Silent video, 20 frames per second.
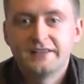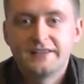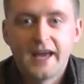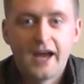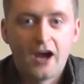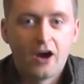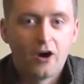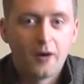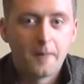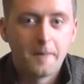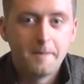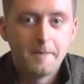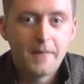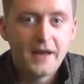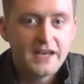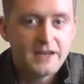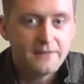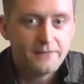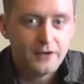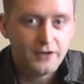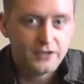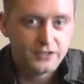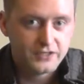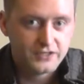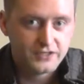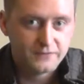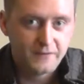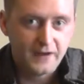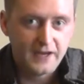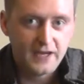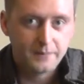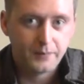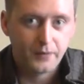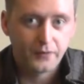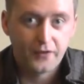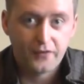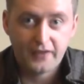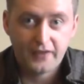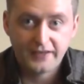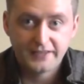there are many versions available
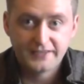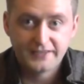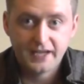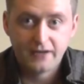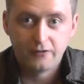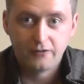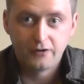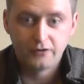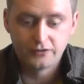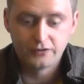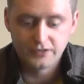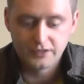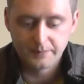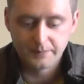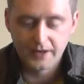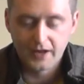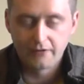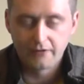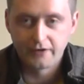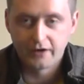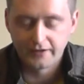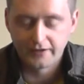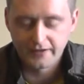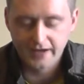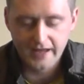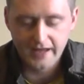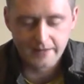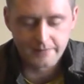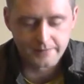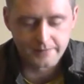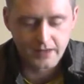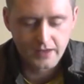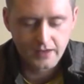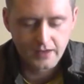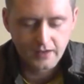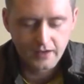that they sell under the P-09 name.